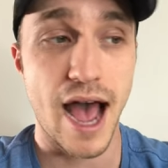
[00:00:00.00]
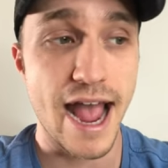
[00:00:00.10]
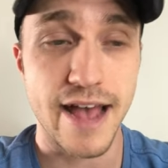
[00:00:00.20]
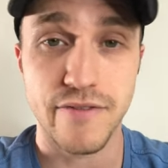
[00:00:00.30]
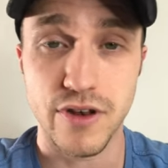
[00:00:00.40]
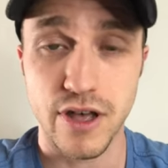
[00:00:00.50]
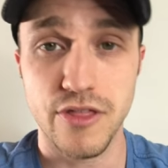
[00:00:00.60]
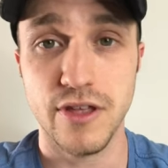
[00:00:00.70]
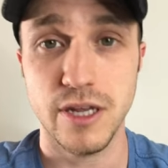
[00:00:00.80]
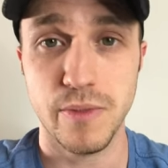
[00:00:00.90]
I have
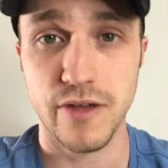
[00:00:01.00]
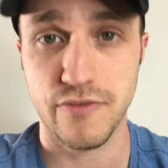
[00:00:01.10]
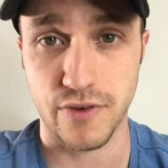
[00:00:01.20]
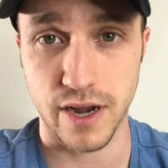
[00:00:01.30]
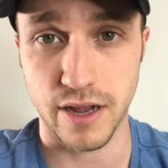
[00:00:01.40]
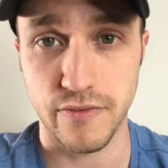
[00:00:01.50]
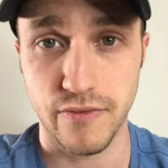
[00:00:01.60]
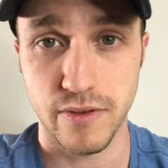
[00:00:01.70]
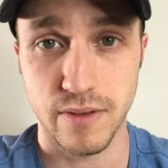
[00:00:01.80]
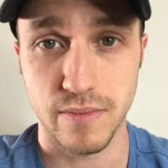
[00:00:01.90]
nothing to be afraid
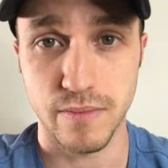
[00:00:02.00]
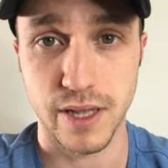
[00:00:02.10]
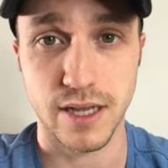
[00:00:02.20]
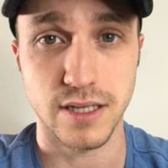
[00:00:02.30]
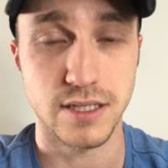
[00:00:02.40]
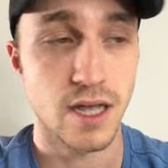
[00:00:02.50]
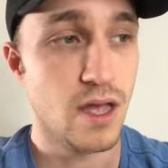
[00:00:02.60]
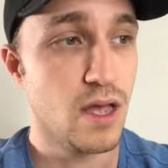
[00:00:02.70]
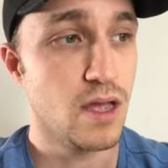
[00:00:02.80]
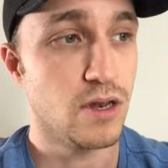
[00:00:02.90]
of because
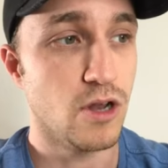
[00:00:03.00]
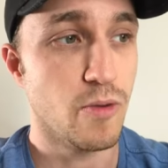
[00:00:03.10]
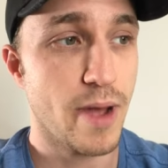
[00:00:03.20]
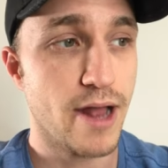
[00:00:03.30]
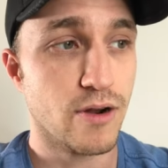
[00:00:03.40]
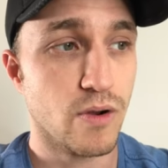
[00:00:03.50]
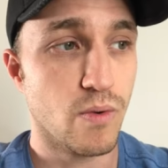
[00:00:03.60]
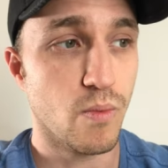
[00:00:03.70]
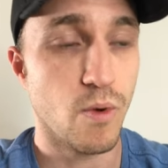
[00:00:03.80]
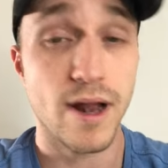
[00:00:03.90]
no
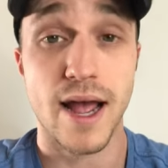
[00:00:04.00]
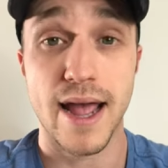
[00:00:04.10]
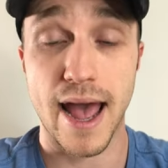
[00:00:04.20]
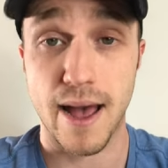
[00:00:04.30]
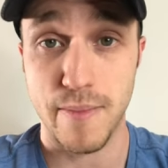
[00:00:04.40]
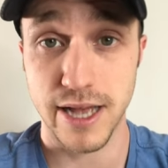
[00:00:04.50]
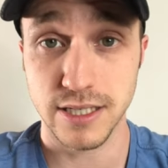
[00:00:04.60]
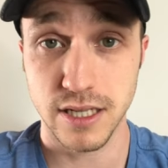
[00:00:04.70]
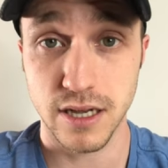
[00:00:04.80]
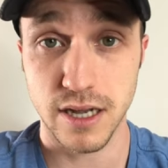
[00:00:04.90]
matter what I, I'm
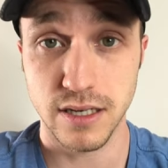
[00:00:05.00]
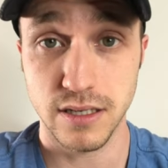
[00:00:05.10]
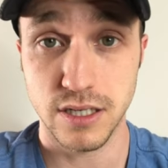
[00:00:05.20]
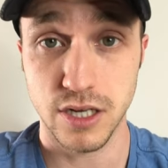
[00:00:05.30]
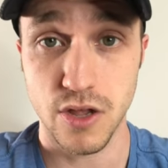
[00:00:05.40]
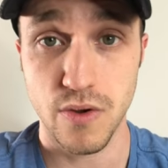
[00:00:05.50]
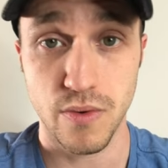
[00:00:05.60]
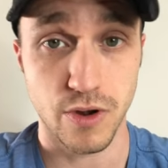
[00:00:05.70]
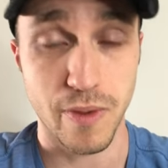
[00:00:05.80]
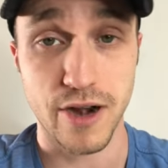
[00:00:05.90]
asking God to
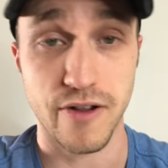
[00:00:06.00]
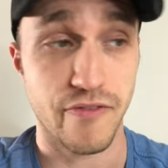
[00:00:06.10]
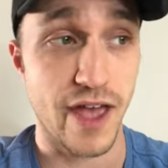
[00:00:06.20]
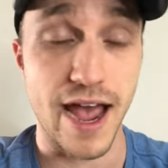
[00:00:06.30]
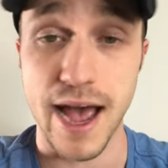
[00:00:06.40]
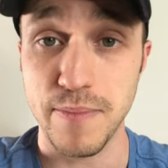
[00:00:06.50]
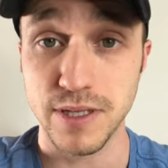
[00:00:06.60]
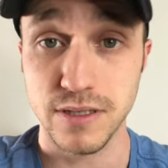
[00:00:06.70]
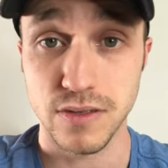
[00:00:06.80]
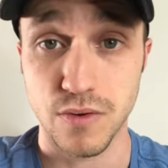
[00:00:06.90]
do, no matter if that
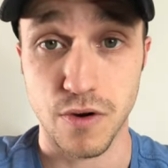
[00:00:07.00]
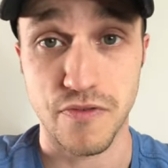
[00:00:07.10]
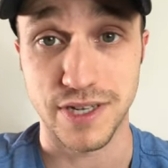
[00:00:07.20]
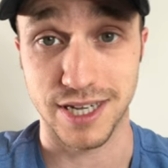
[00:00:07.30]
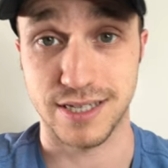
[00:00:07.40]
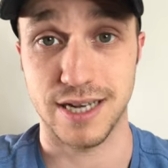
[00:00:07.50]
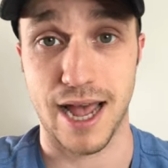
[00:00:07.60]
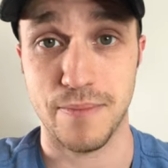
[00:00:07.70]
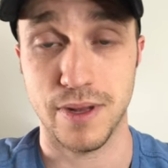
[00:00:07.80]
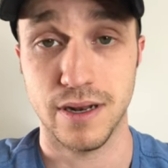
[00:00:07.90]
happens or if it doesn't
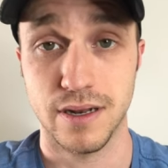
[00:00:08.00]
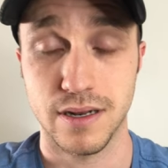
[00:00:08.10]
happen,